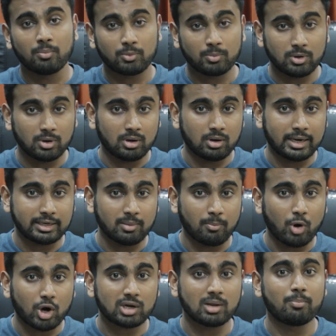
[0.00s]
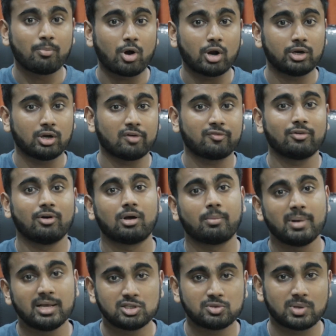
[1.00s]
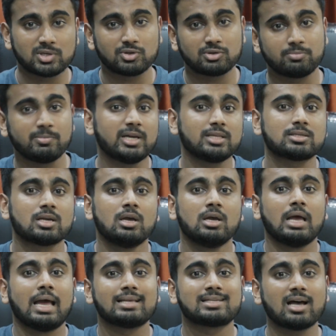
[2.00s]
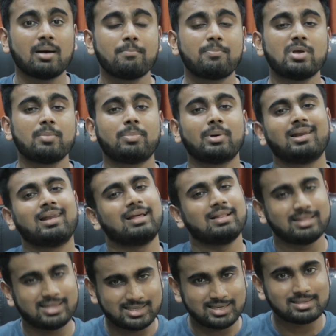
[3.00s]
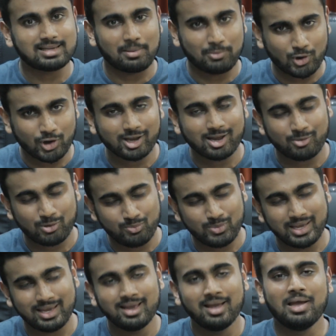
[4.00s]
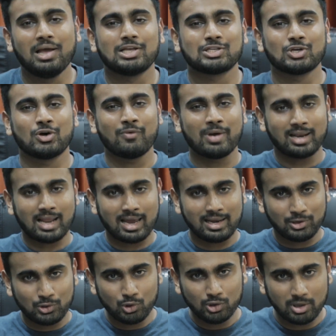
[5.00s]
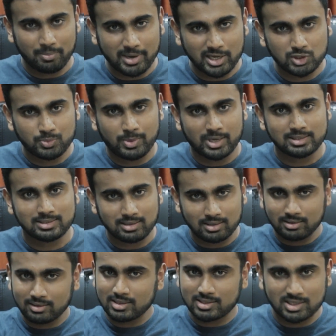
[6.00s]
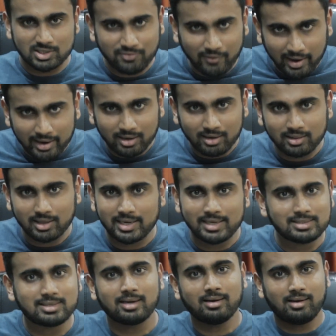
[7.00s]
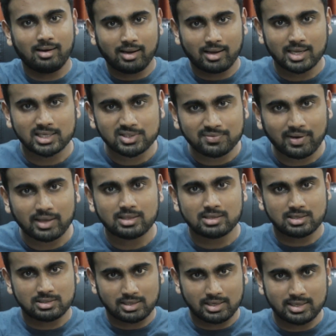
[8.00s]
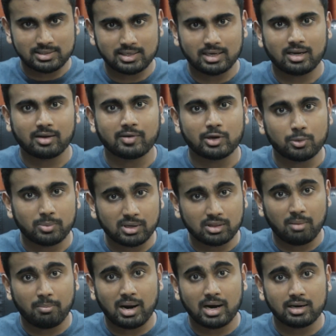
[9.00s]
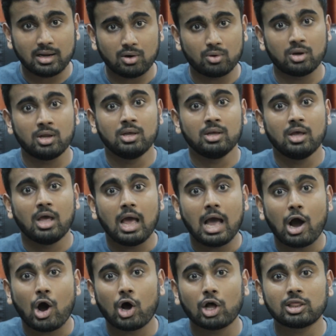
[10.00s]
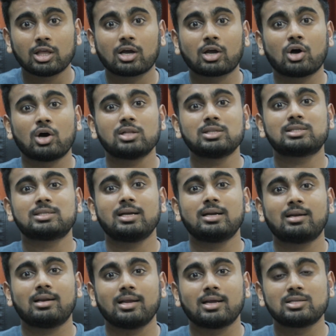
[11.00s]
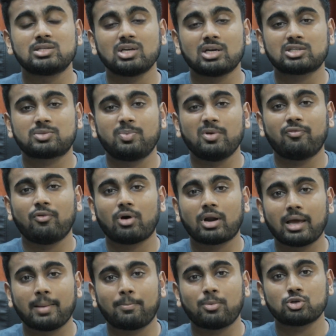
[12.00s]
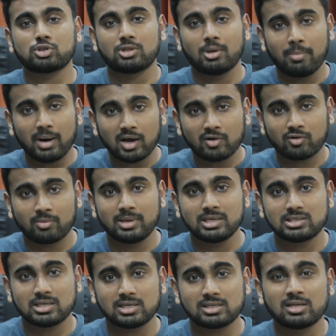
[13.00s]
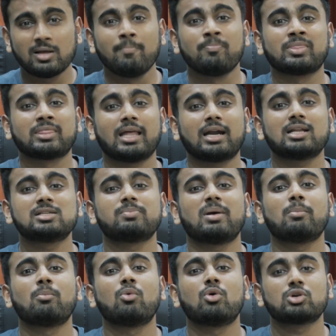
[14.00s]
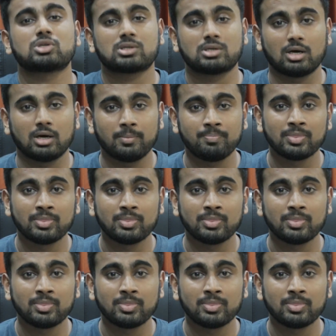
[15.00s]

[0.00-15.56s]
the bottom point of your bench press, which means some people, I'm talking about me. So when I do the bench press, this is fine, the eccentric is fine, this is the eccentric when you bring the bar down. On the concentric, just before I push the bar from my chest, that is my most